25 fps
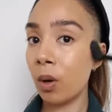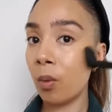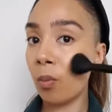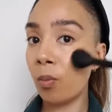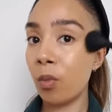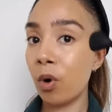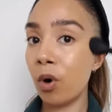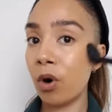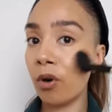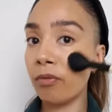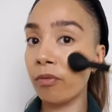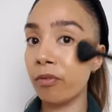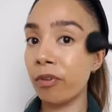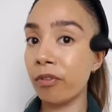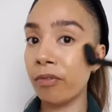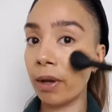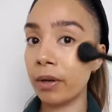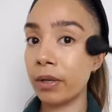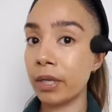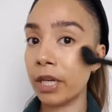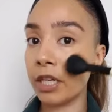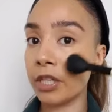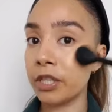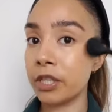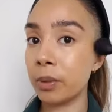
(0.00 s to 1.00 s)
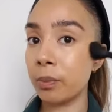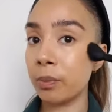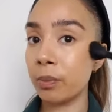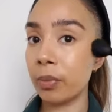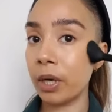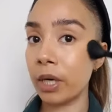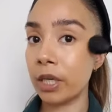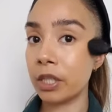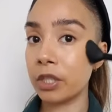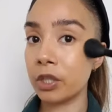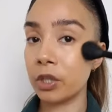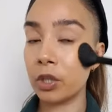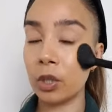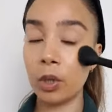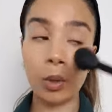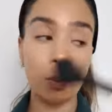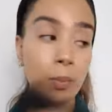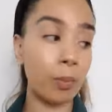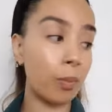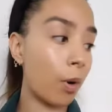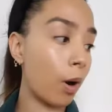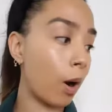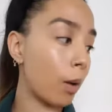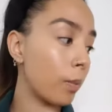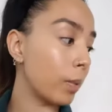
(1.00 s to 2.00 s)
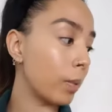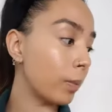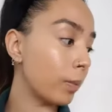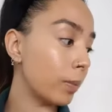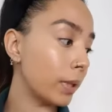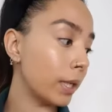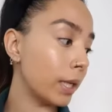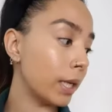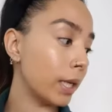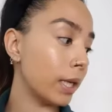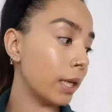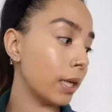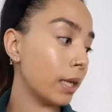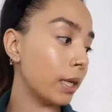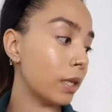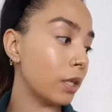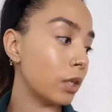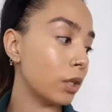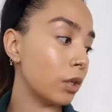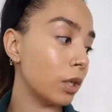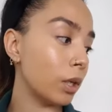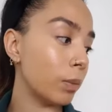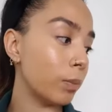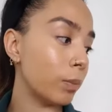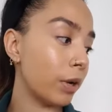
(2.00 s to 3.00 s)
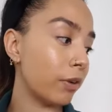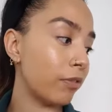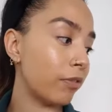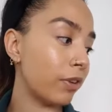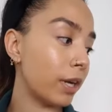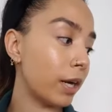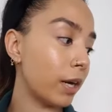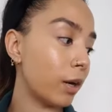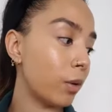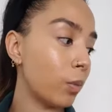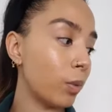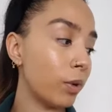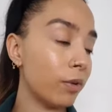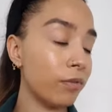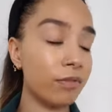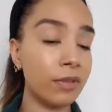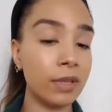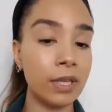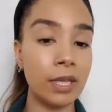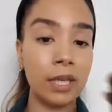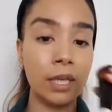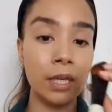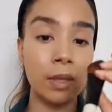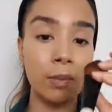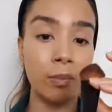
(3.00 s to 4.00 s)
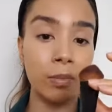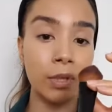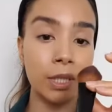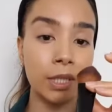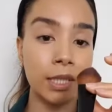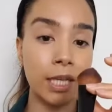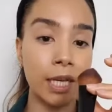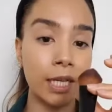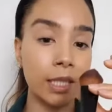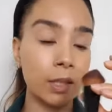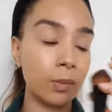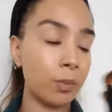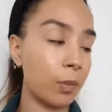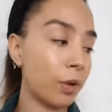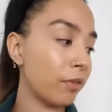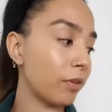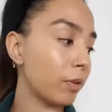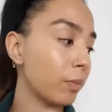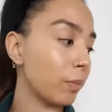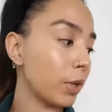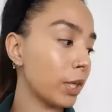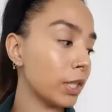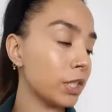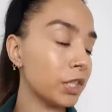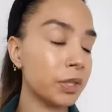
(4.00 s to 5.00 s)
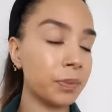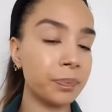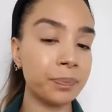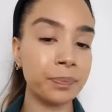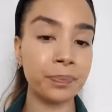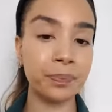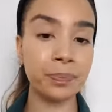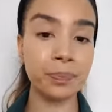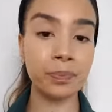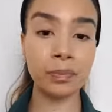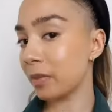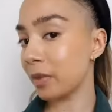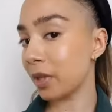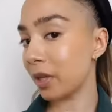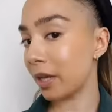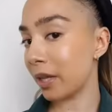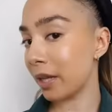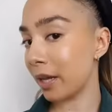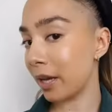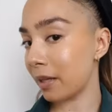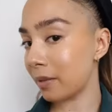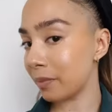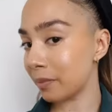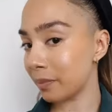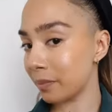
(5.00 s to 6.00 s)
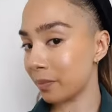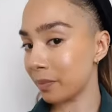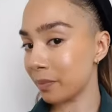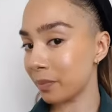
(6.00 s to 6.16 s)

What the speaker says: more of a foundation brush, so probably you can buff it out with the Precise buffing brush. Look at that.